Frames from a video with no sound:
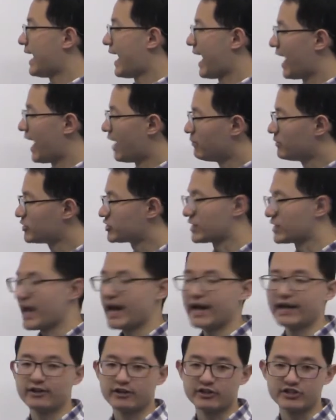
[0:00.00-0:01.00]
how much
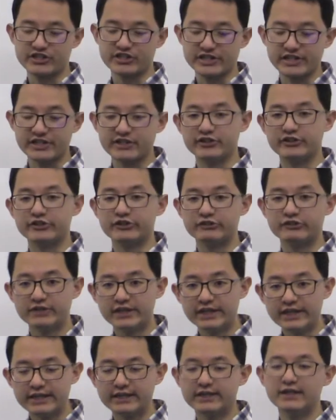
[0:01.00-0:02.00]
energy do you
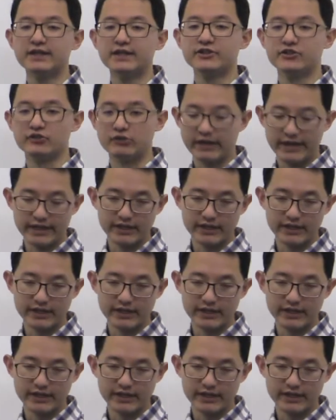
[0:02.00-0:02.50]
need to